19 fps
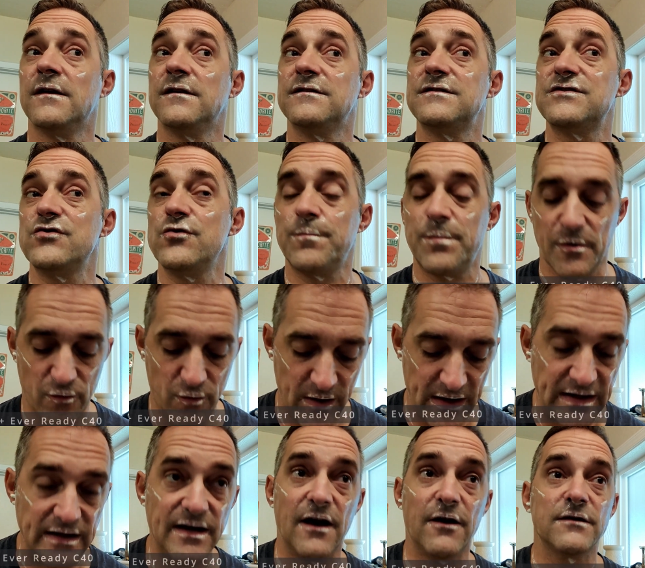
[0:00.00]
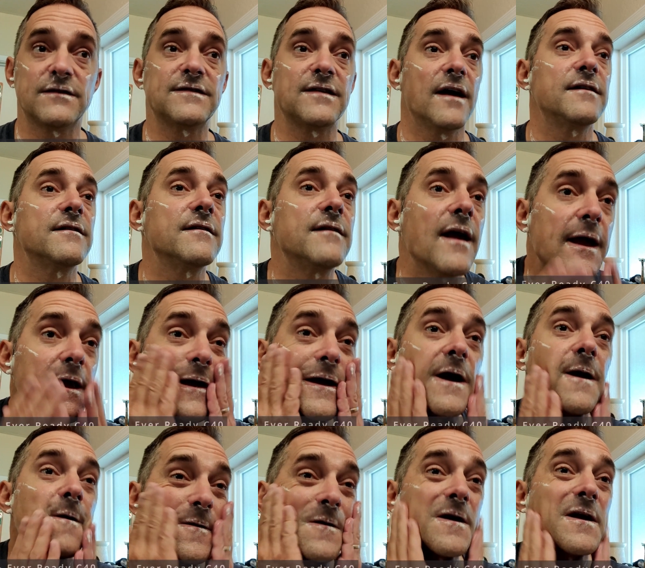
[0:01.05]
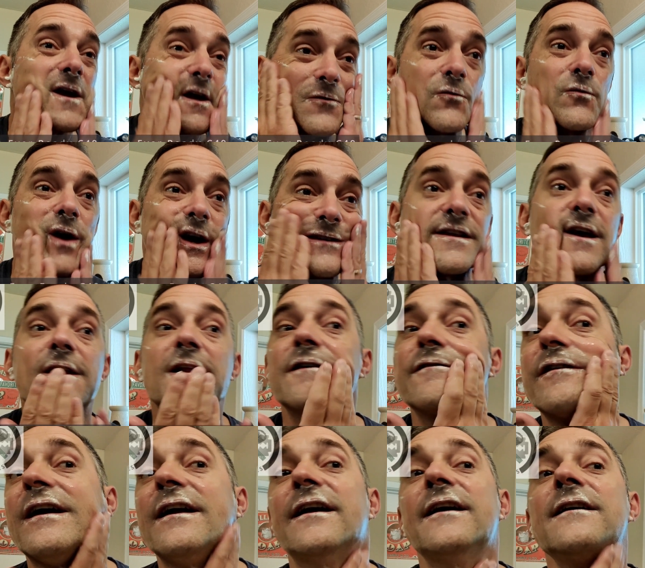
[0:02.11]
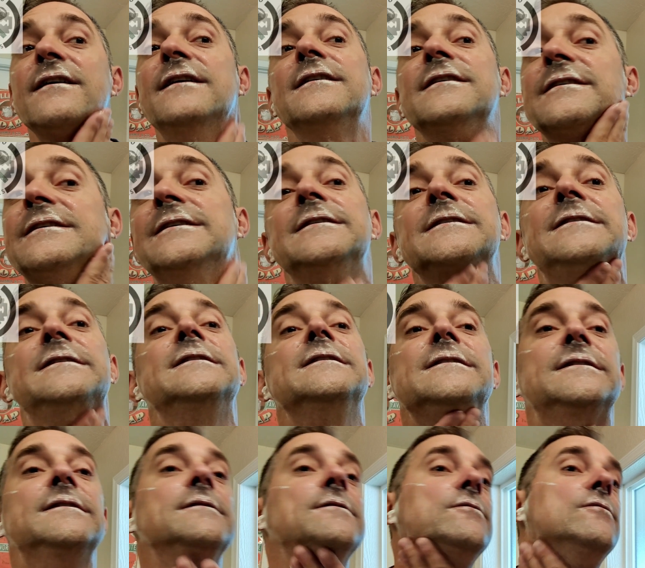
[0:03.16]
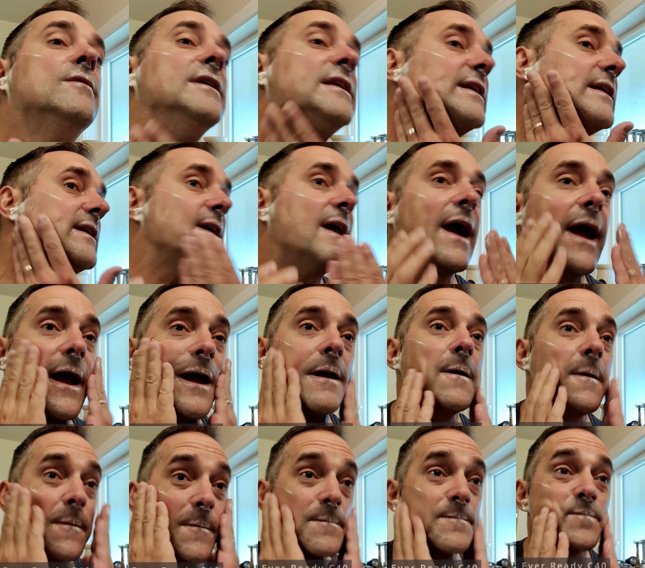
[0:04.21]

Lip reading: Super windy outside today here in Western Nevada. Windy day.